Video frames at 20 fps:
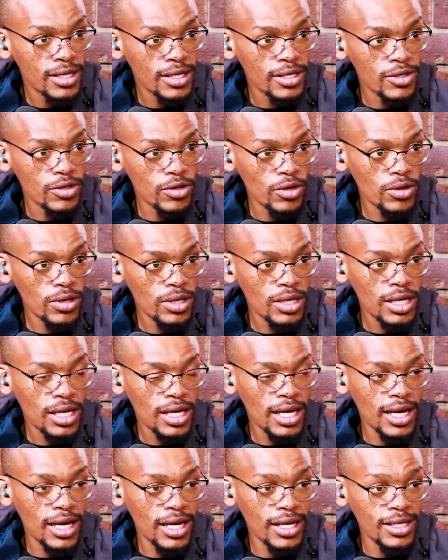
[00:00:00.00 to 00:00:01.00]
You know?
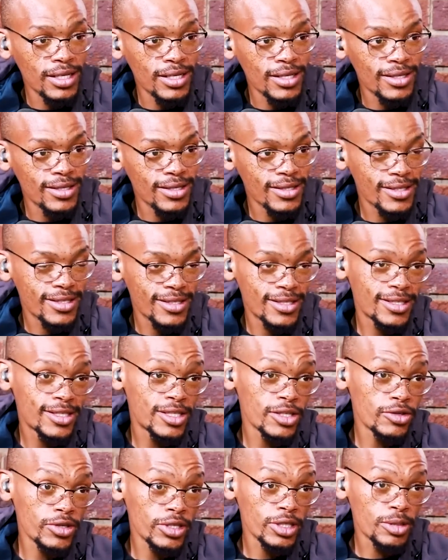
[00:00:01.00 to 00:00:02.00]
And
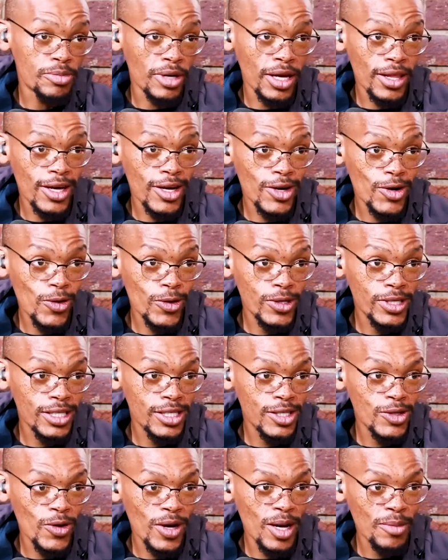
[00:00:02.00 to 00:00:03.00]
Cyril's brother-in-law just
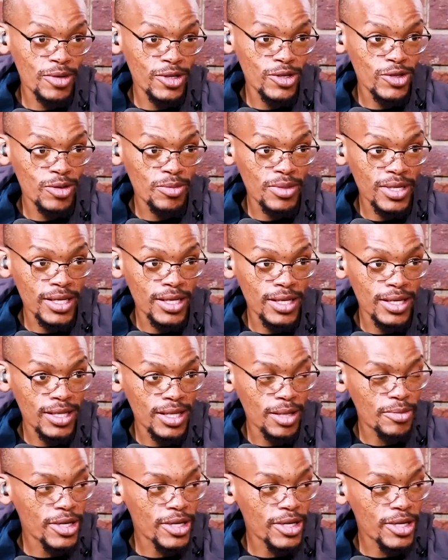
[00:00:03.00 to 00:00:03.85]
so happens to be the